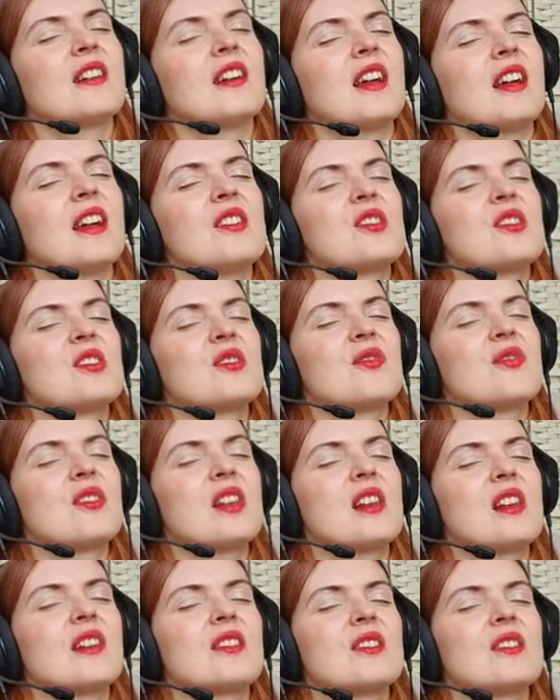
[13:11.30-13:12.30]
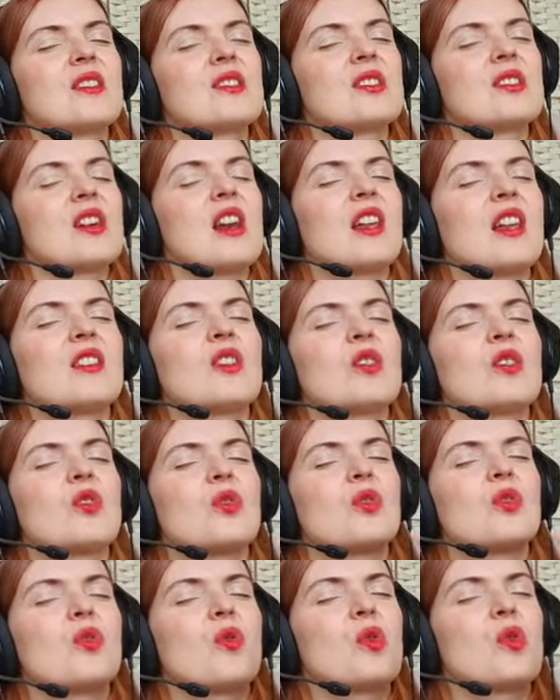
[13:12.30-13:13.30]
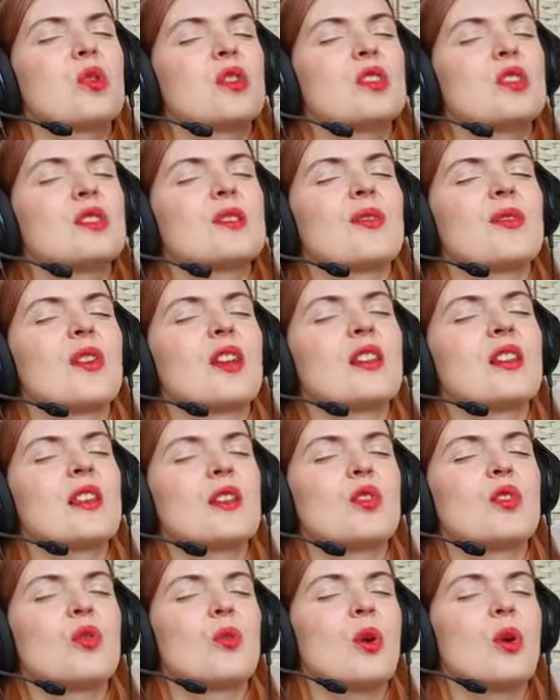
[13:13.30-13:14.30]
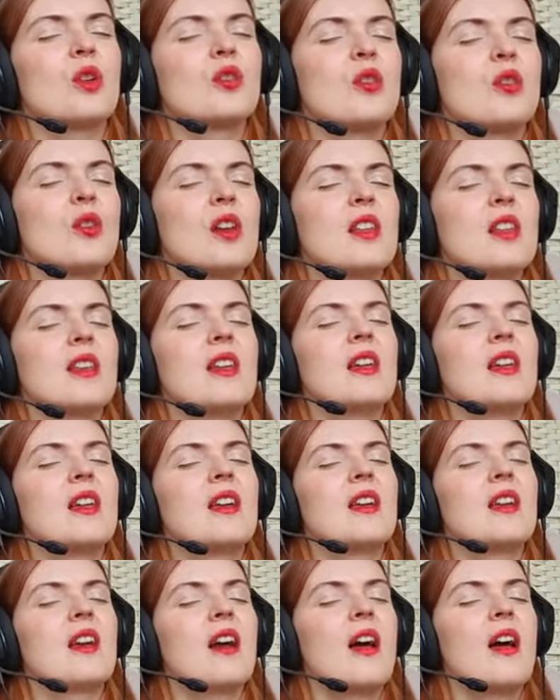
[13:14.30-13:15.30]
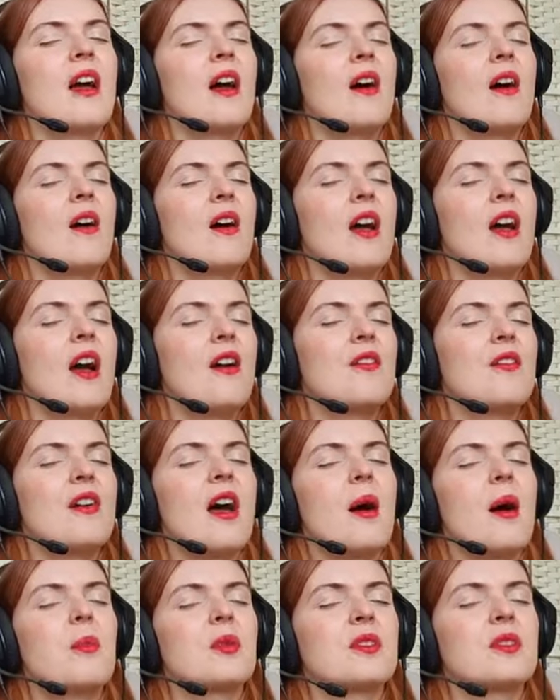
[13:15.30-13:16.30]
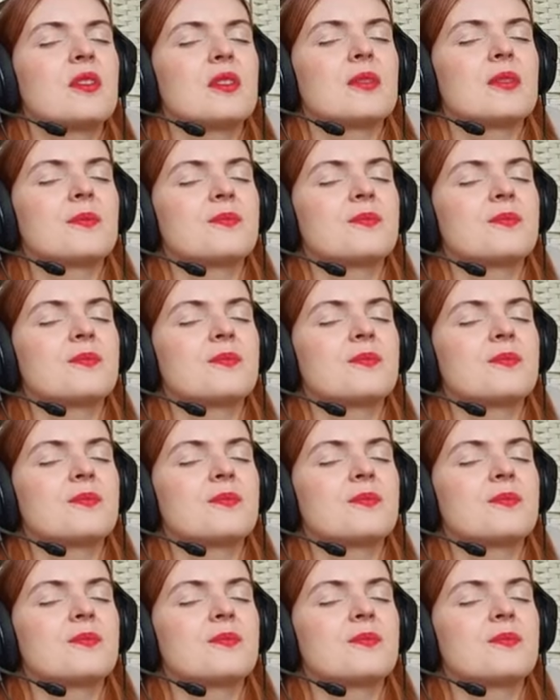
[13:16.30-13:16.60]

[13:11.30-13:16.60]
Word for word: And just feeling this gratitude for this thing that you want already have happened.